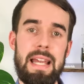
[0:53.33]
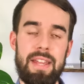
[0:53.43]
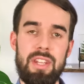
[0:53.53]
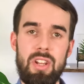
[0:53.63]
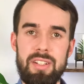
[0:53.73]

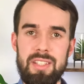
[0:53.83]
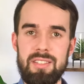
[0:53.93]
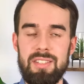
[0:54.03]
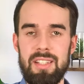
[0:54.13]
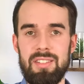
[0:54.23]
In the
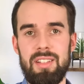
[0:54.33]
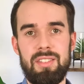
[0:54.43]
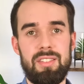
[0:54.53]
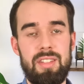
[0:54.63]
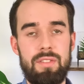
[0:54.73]
1960s
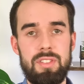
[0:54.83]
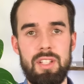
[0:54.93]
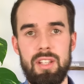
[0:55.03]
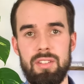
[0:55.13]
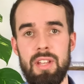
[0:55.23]
and
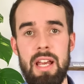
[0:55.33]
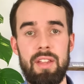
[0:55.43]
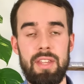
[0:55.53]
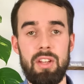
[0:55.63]
70s, the